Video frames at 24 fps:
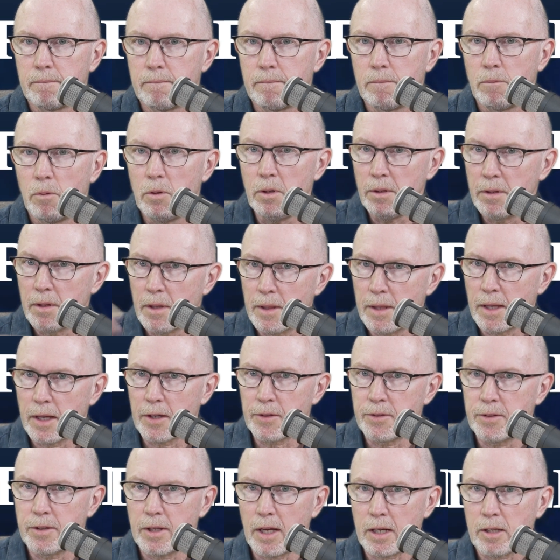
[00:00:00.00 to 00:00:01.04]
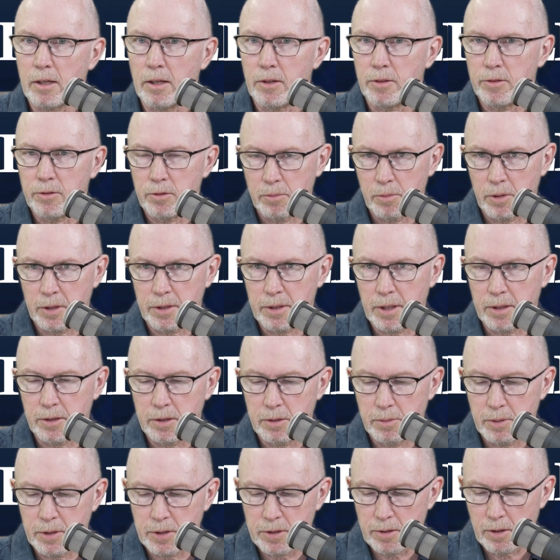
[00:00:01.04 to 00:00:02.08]
One of the things in that consumer
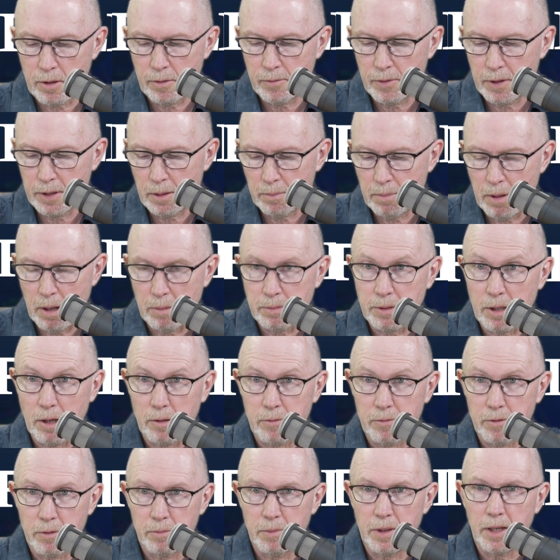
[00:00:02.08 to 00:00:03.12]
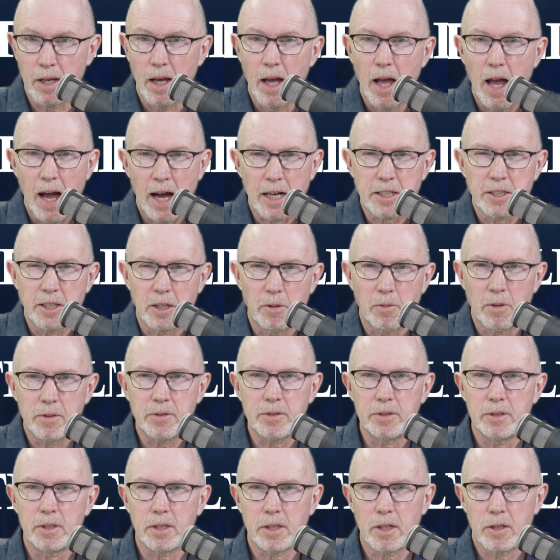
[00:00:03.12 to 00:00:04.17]
sentiment survey that popped out for me, actually, it
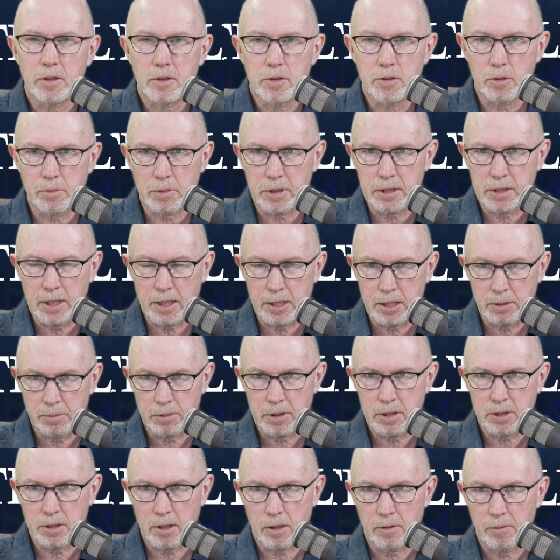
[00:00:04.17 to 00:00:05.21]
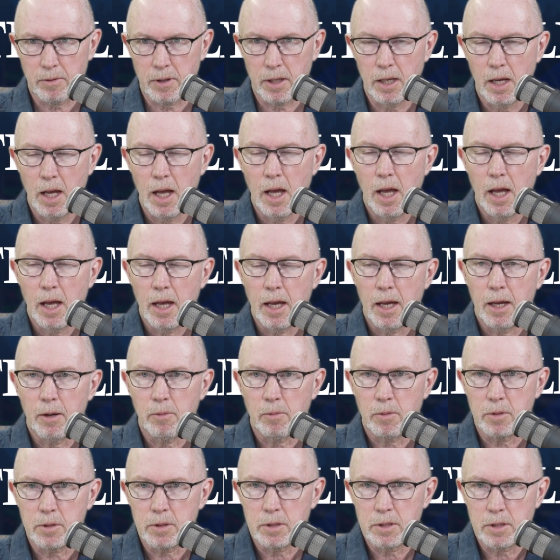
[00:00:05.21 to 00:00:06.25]
wasn't the consumer sentiment survey, it
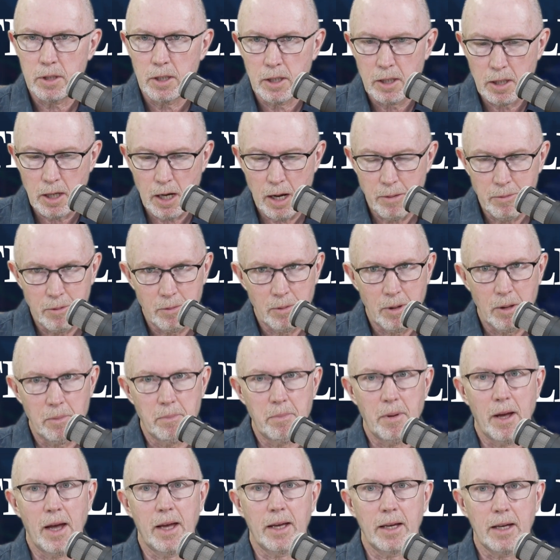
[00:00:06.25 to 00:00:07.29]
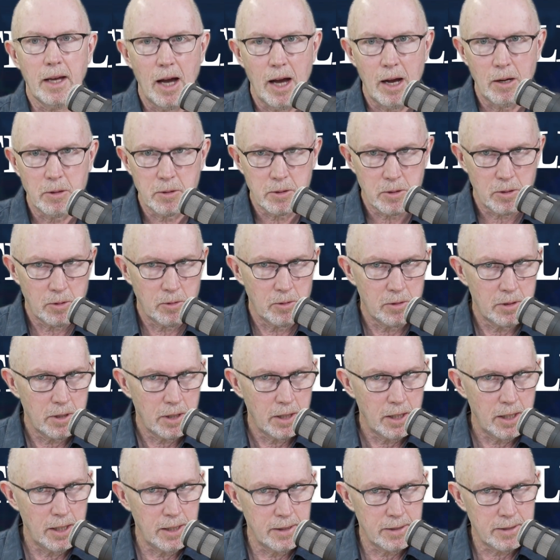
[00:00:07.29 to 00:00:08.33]
was the Commonwealth Bank Household
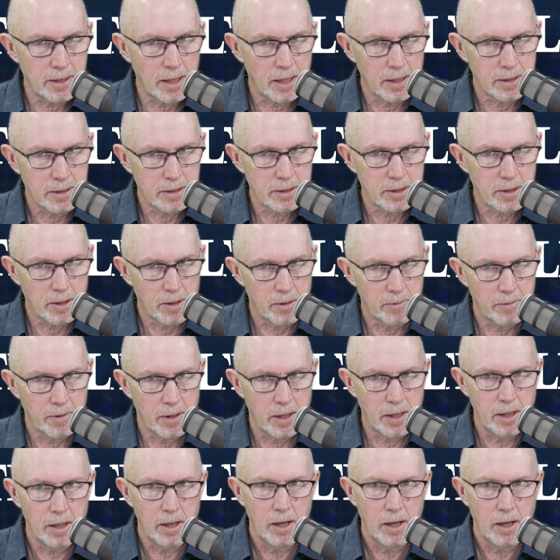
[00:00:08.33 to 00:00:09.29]
Insights Survey,